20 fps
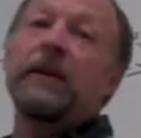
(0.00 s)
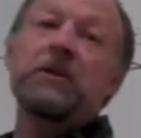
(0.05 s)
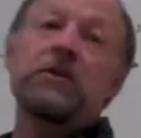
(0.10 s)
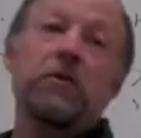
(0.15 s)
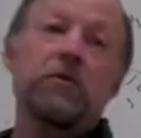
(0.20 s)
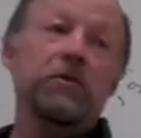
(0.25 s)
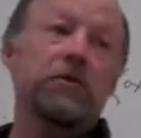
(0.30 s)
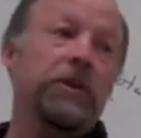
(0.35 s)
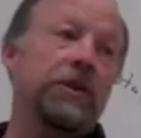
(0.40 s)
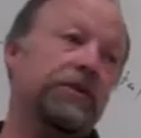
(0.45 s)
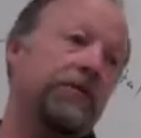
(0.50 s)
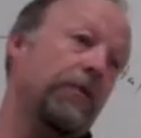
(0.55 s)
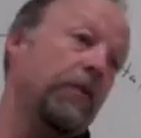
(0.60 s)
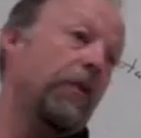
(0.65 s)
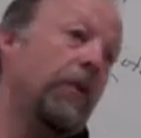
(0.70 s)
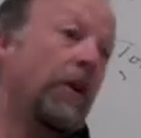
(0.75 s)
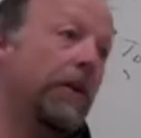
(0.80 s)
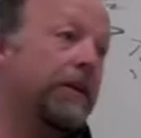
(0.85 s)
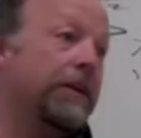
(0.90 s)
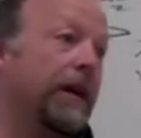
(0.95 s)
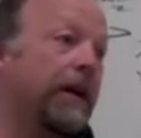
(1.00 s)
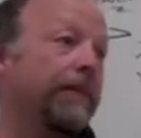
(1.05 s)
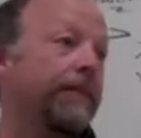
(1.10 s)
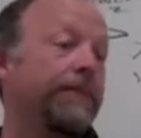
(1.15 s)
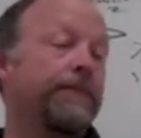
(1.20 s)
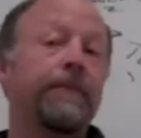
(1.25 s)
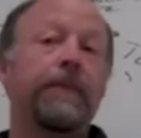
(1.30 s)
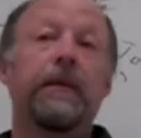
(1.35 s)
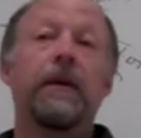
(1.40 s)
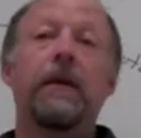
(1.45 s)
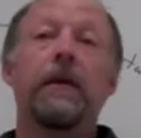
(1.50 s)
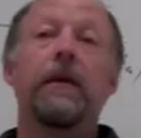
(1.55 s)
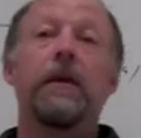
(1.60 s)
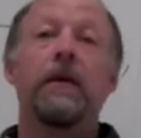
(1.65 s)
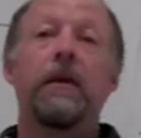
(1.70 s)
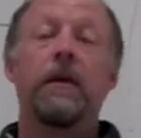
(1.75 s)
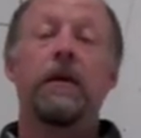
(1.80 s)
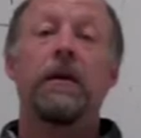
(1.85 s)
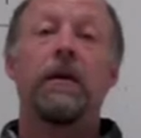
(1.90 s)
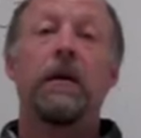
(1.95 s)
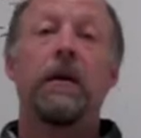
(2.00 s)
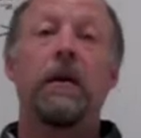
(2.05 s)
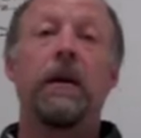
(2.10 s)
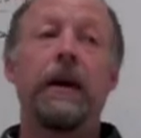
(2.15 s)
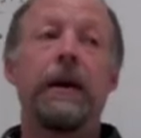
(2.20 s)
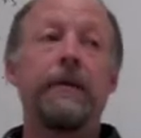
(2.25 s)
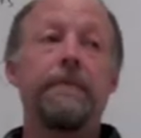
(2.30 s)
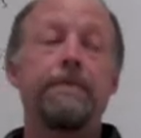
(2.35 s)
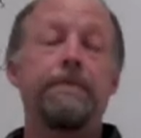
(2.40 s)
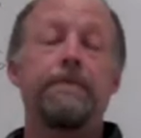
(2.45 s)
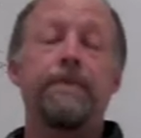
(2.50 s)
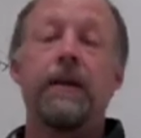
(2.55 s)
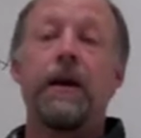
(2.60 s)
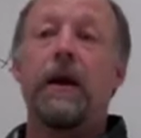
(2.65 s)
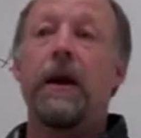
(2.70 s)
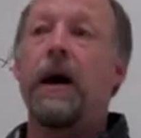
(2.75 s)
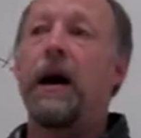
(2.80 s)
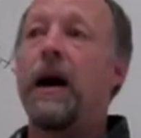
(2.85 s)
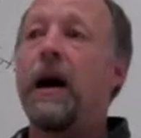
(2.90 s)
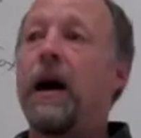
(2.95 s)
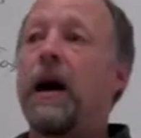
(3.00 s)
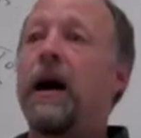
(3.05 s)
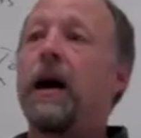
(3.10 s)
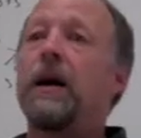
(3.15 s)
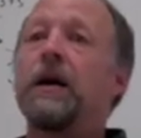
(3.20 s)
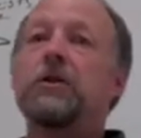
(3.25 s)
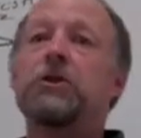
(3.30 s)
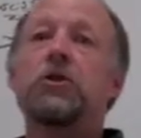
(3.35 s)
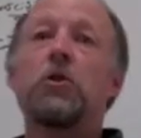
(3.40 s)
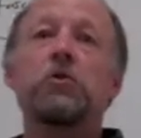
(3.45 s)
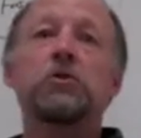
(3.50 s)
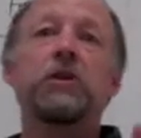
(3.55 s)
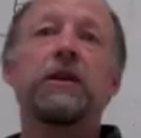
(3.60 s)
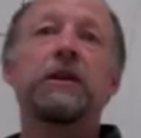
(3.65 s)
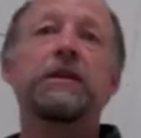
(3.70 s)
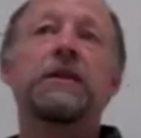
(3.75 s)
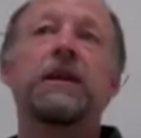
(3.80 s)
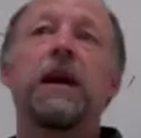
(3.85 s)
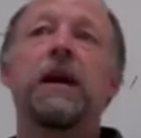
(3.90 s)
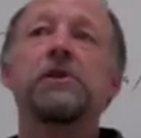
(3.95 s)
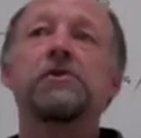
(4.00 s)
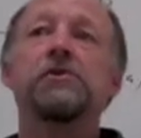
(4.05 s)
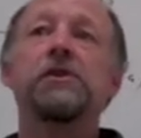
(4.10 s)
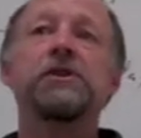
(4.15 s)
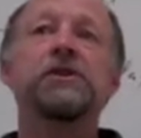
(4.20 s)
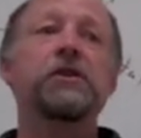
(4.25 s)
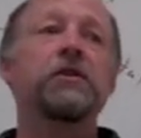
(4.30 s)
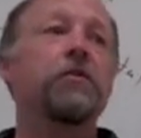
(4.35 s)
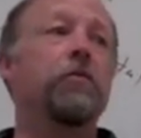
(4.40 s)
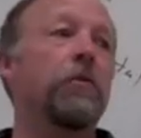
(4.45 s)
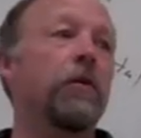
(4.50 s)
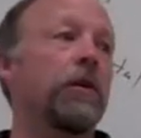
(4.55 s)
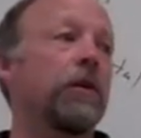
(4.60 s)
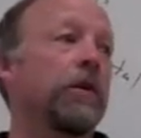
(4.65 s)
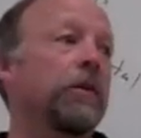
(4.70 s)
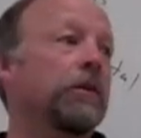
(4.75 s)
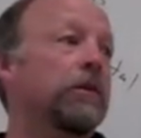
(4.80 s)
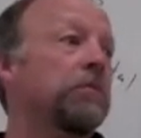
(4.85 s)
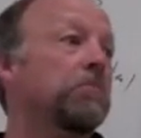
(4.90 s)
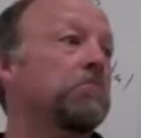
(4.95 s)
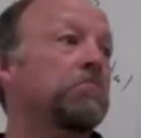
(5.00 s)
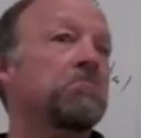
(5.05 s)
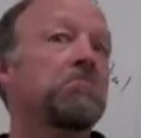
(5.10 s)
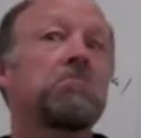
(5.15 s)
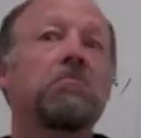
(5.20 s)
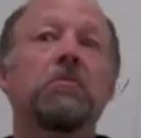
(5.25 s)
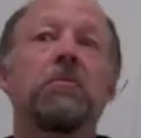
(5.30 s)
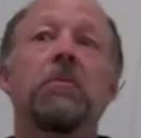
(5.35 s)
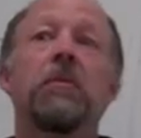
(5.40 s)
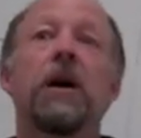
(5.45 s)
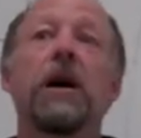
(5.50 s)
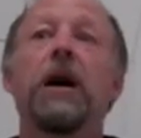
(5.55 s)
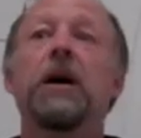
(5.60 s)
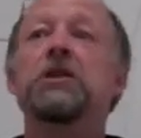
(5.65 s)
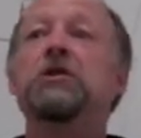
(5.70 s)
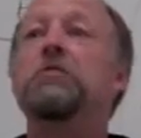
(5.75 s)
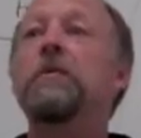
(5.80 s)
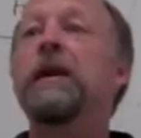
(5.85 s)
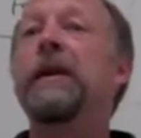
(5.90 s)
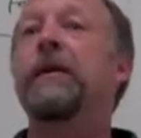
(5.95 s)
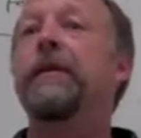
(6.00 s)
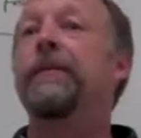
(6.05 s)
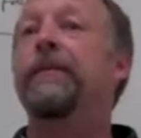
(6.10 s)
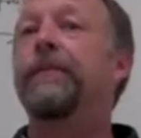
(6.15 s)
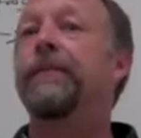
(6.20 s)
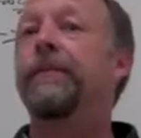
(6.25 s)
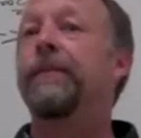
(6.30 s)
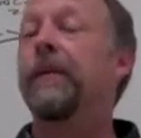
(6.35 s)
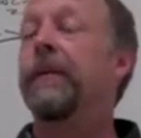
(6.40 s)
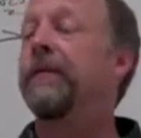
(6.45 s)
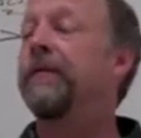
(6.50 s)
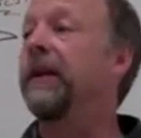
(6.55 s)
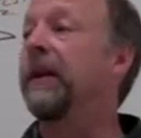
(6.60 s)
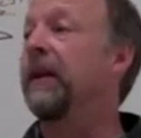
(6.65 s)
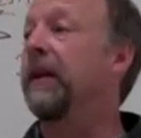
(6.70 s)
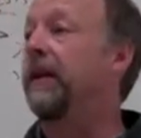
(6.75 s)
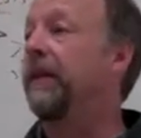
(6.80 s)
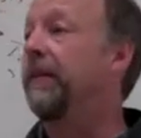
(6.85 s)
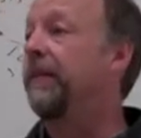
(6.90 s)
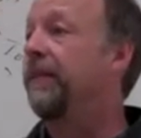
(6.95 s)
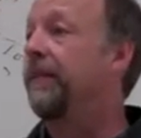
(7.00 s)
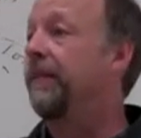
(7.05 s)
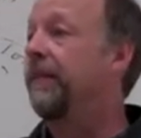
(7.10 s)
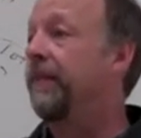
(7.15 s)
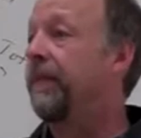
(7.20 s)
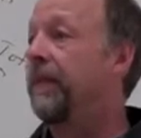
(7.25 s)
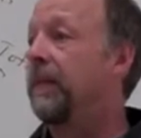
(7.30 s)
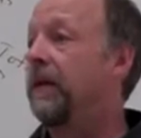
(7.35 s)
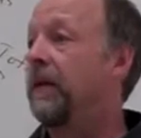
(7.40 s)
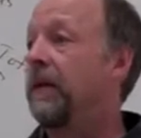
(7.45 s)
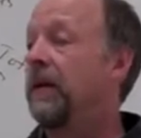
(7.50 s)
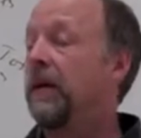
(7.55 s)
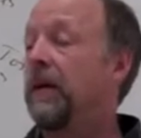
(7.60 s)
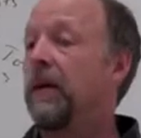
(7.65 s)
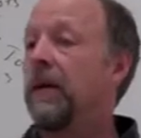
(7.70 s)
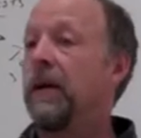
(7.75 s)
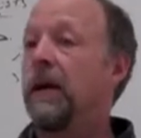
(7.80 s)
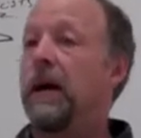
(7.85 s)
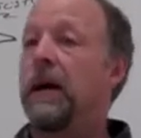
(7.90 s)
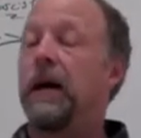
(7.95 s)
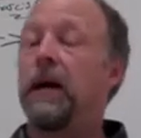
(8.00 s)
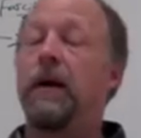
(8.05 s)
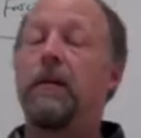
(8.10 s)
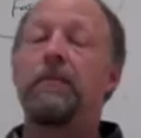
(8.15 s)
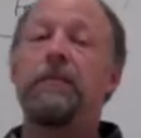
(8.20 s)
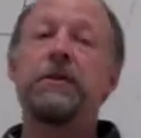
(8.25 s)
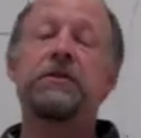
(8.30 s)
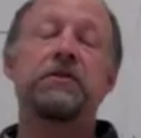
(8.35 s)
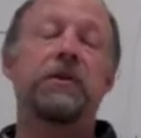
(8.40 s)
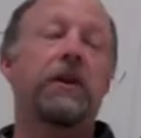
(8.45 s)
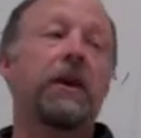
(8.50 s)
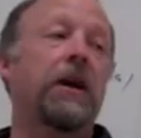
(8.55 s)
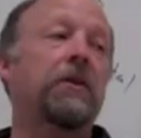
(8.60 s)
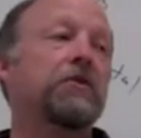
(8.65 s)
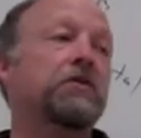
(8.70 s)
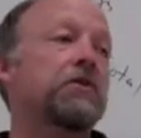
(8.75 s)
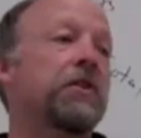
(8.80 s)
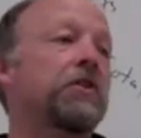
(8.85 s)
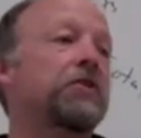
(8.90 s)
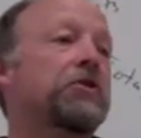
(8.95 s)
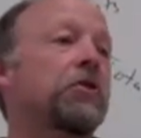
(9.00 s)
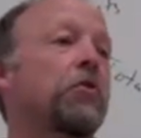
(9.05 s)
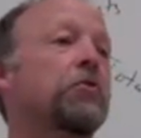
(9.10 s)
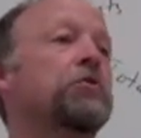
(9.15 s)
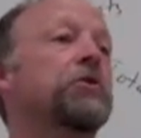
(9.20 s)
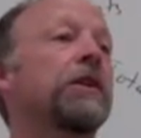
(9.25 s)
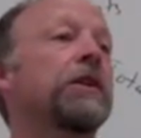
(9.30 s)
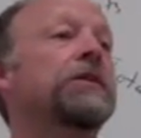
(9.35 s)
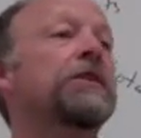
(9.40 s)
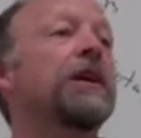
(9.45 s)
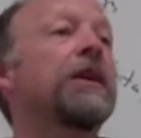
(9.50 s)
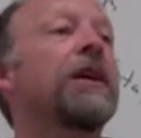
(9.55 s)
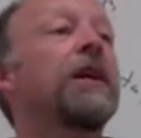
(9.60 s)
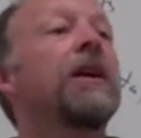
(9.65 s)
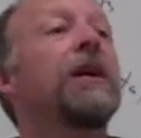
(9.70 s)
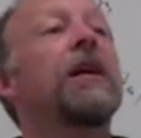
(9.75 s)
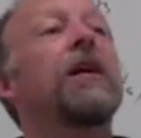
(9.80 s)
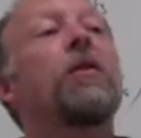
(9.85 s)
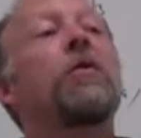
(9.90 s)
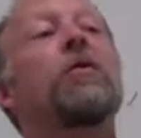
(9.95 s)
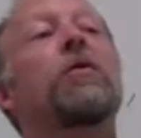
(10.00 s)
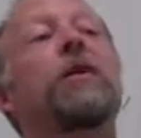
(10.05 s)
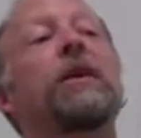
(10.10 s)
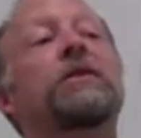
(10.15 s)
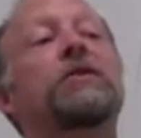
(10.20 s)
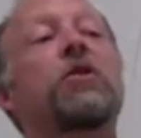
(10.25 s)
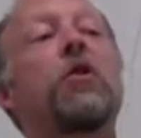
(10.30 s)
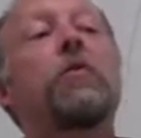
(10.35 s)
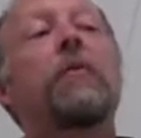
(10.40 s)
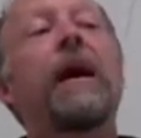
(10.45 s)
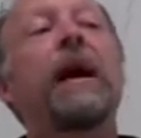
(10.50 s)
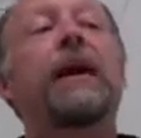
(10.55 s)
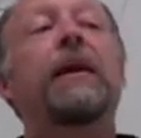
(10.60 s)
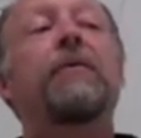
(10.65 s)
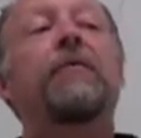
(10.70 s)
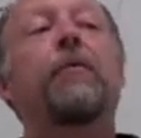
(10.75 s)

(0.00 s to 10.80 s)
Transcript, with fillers: socialist for a long time. All right? Uh, socialist countries in the world, uh, Sweden, Finland. Uh, these are countries that are socialist. Let's go back and